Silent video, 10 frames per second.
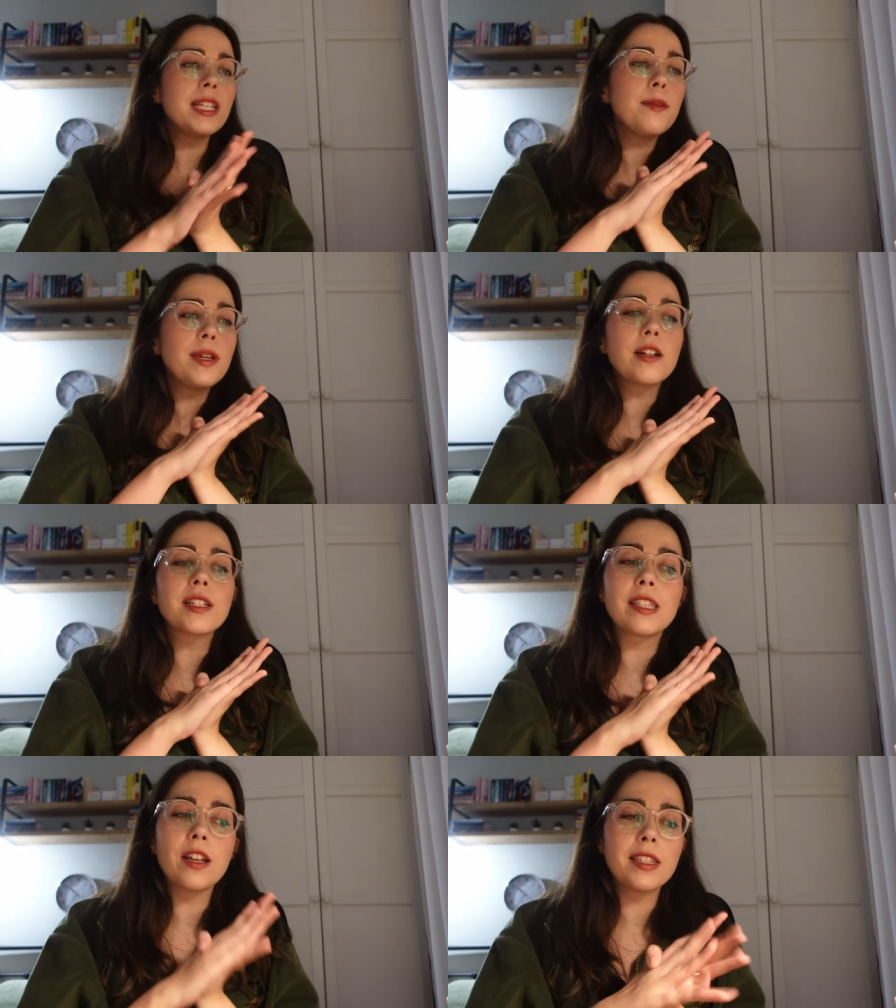TBR
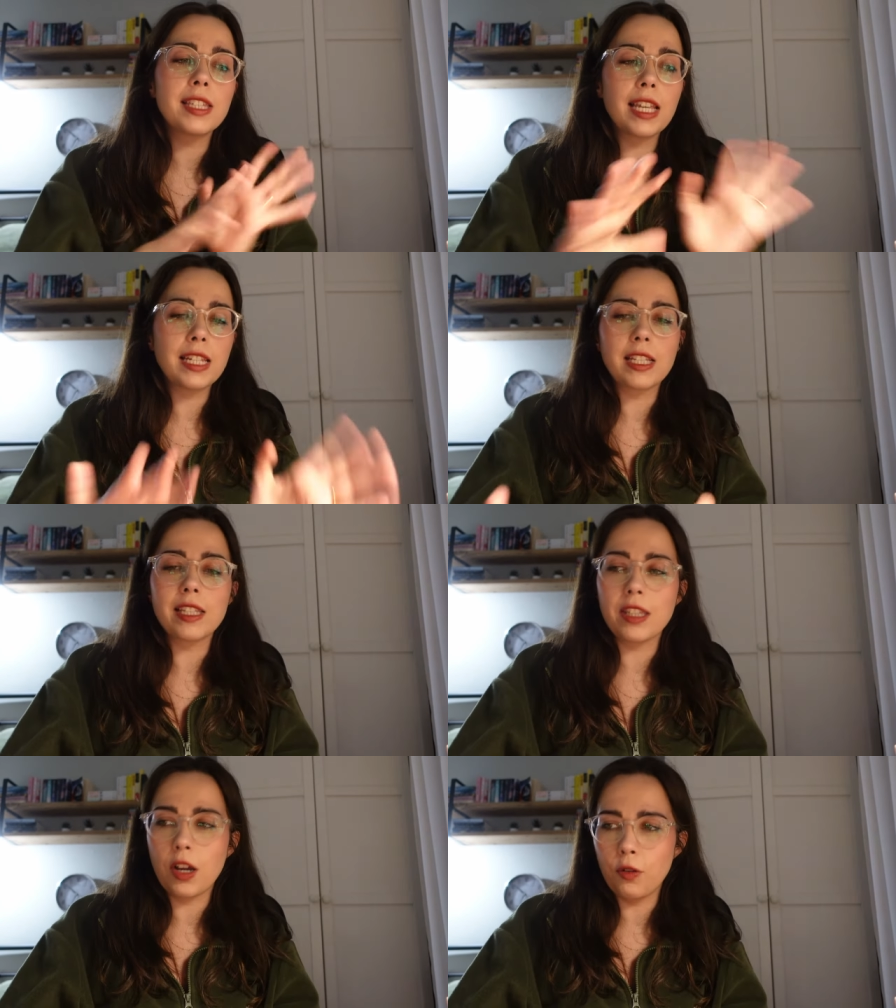is not set in
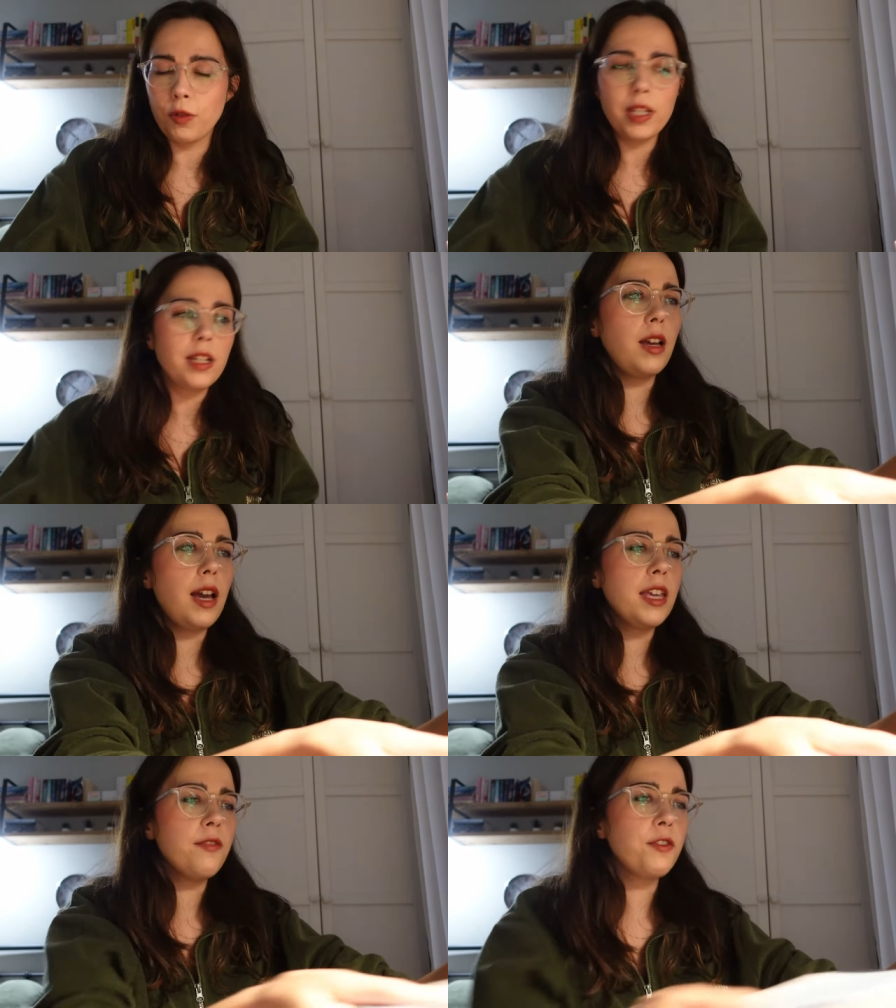stone.
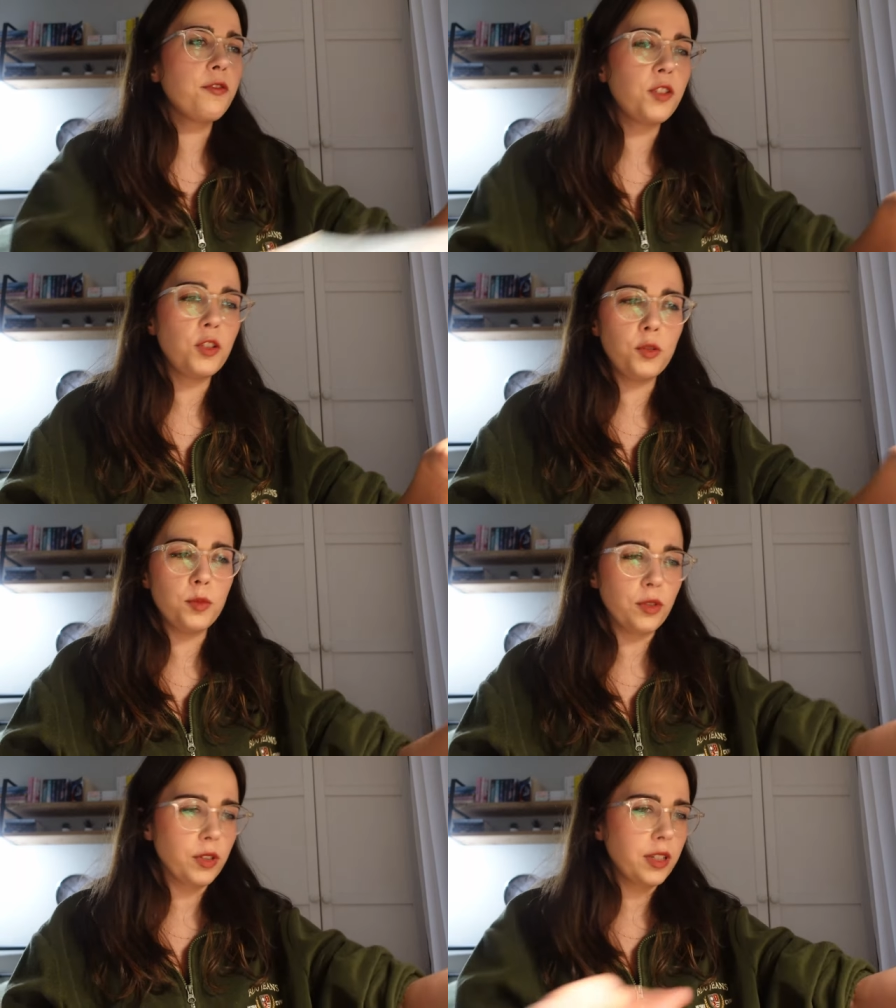I have a few
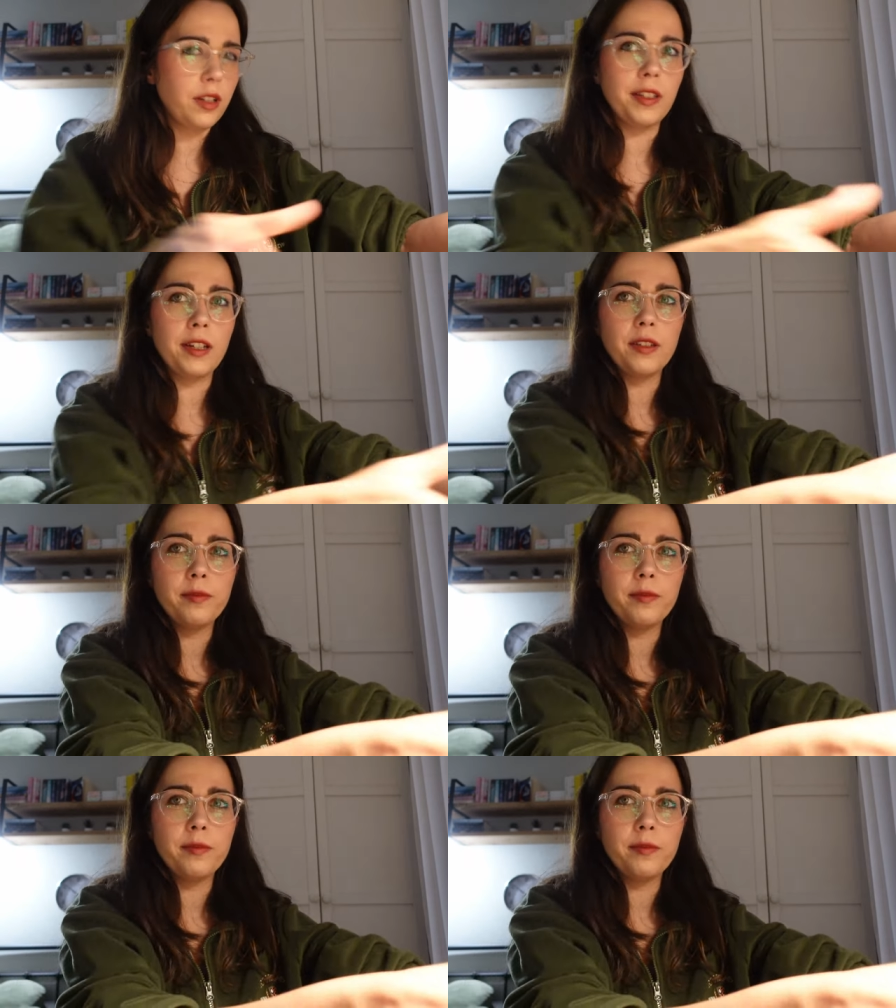books, hold on.